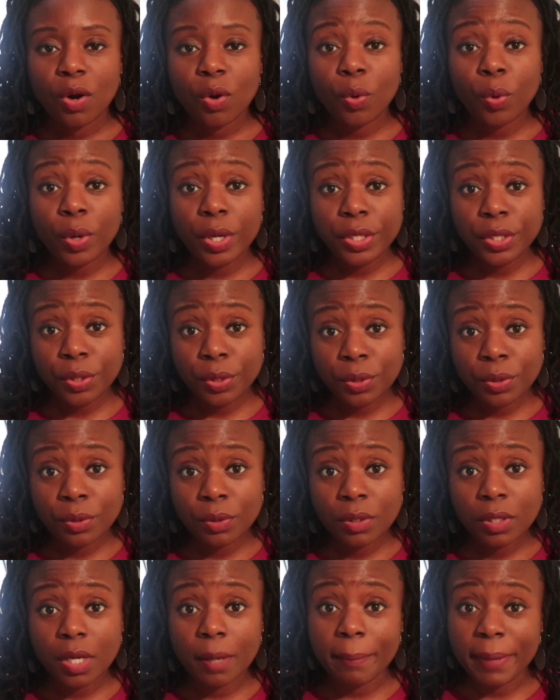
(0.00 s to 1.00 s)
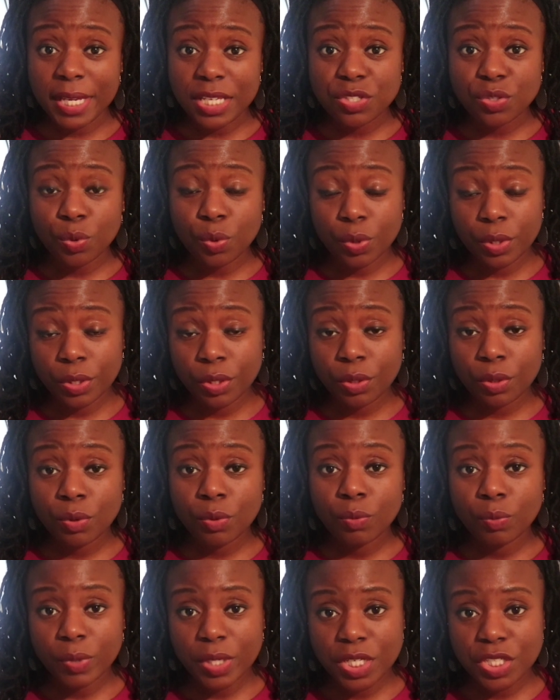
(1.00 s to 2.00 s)
oil, a base oil,
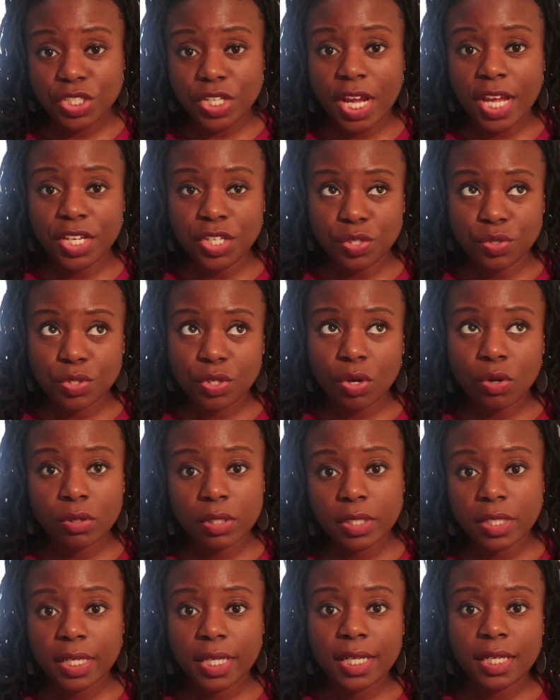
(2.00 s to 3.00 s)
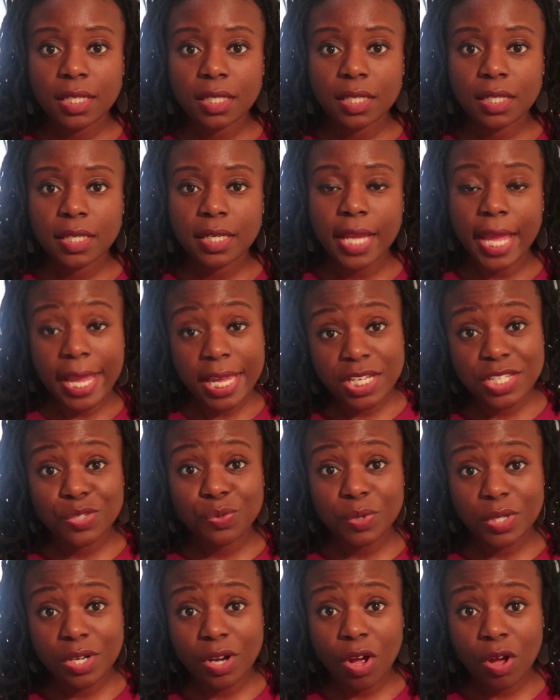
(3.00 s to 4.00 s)
which I use coconut and
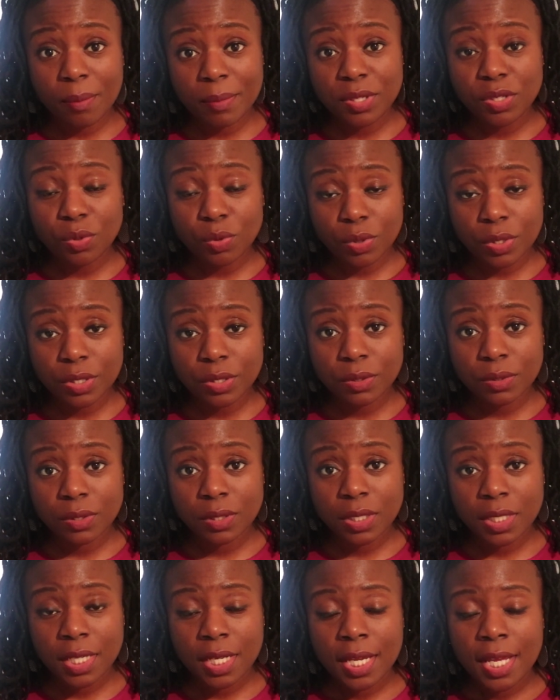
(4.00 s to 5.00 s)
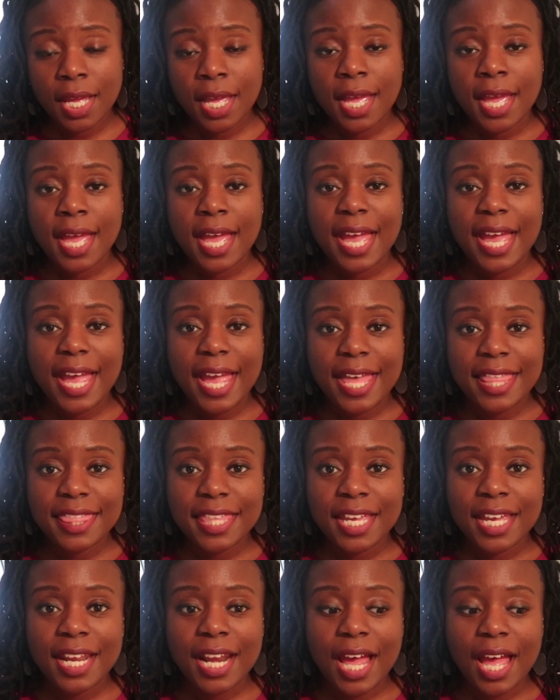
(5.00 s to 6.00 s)
sweet almond oil, and
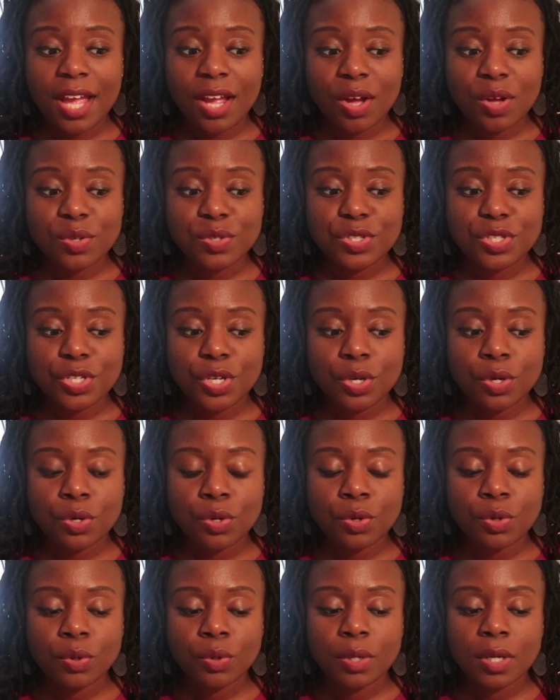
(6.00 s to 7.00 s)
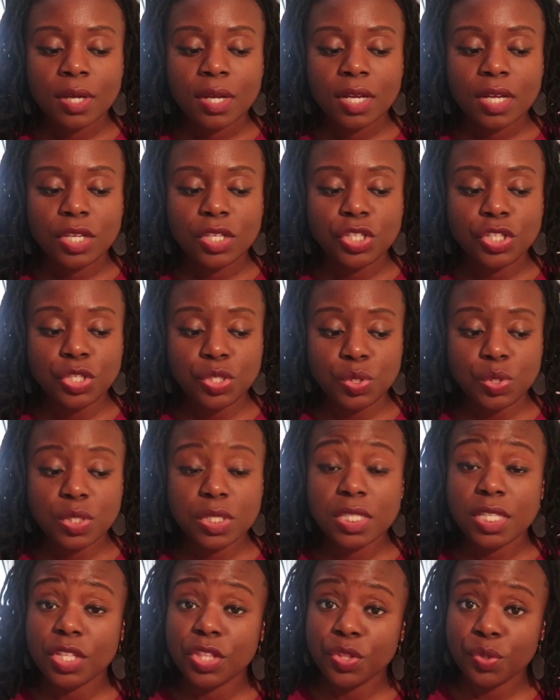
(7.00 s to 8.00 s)
then I also use
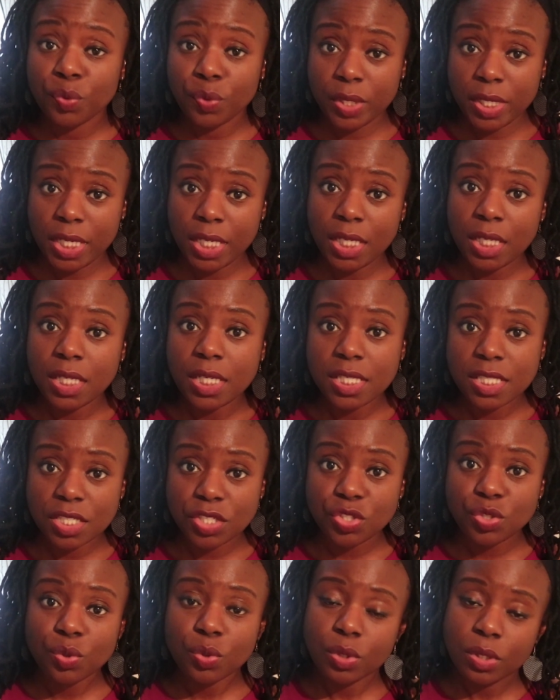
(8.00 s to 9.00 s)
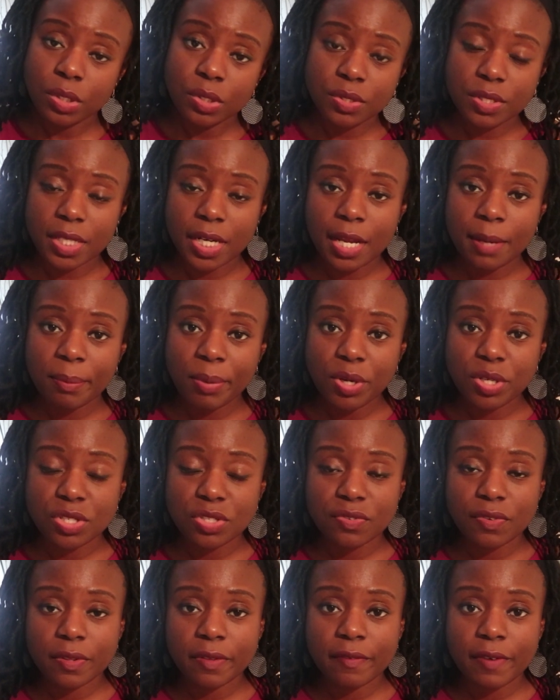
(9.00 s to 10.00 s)
the three essential oils that I
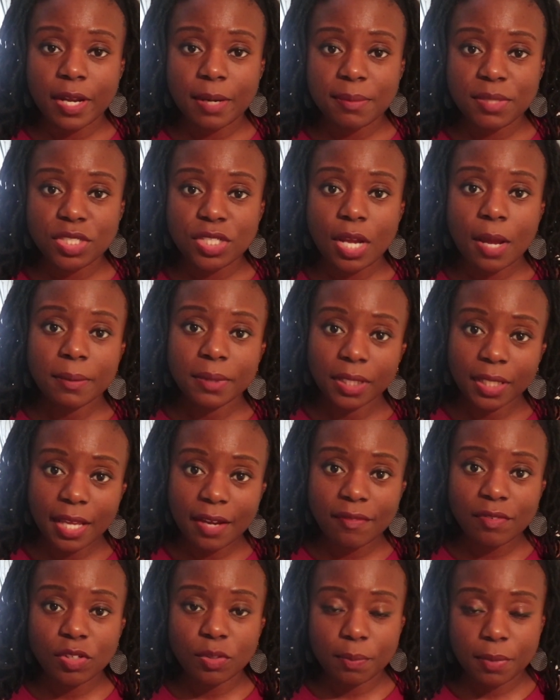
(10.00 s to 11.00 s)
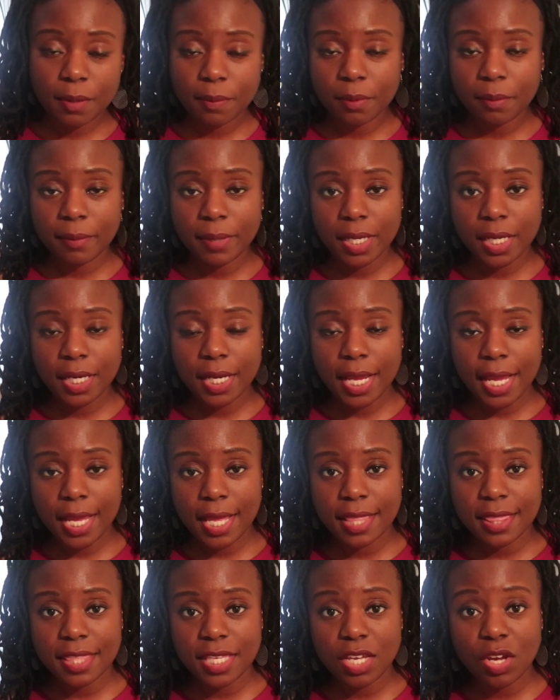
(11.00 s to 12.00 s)
purchased from the Vitamin Shop, the lavender, peppermint,
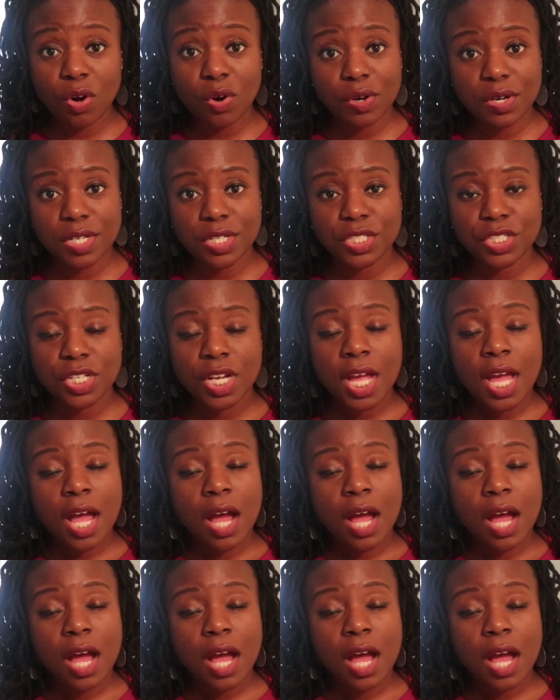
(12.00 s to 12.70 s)
and the orange.